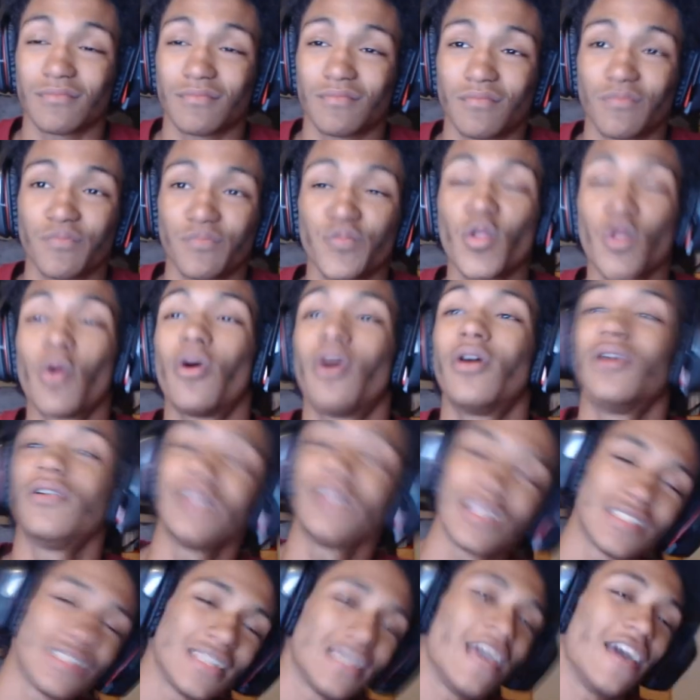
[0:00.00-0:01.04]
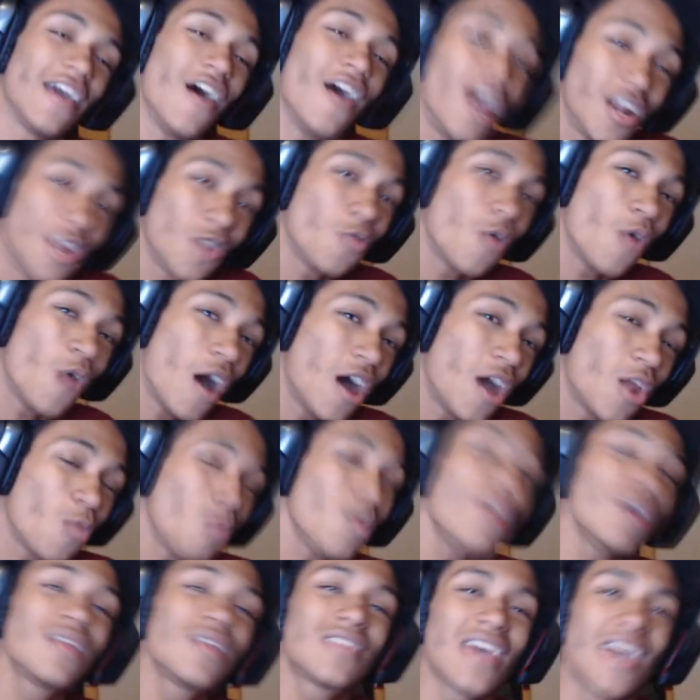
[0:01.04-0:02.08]
Well, let's see. On a
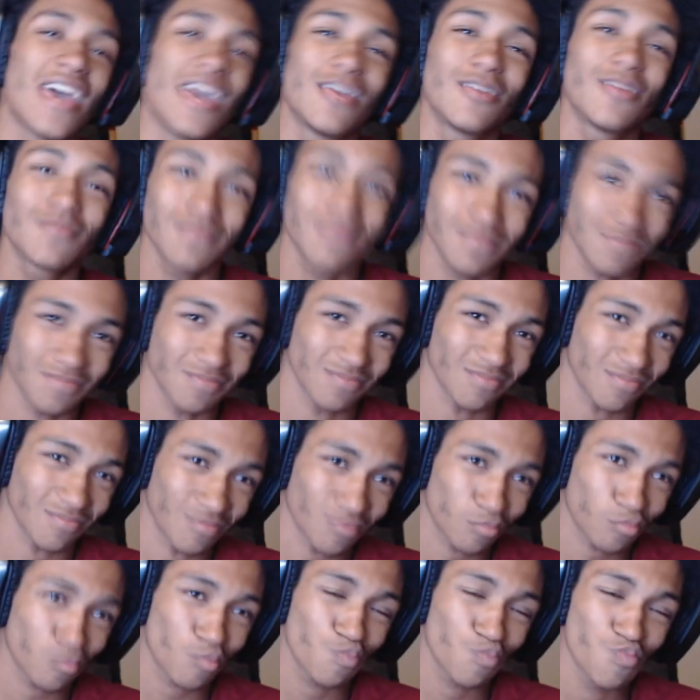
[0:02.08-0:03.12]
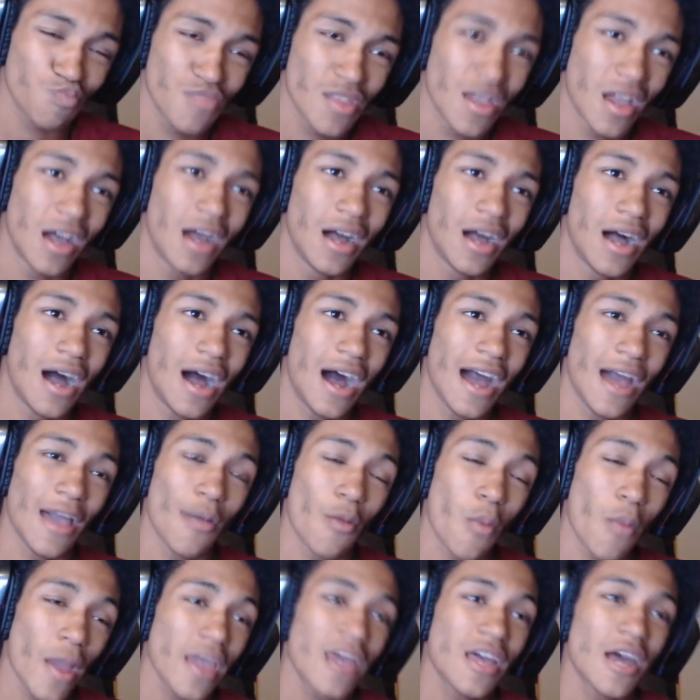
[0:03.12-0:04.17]
weekday, I
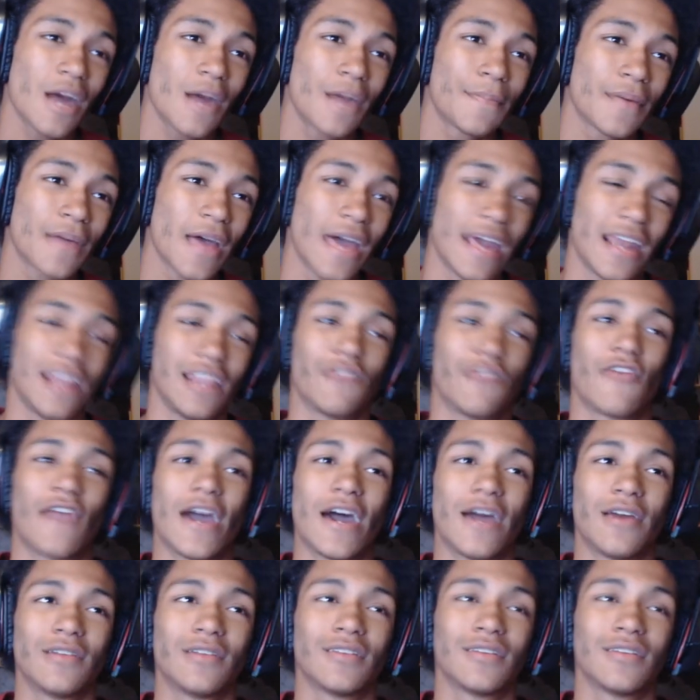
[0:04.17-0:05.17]
wake up at around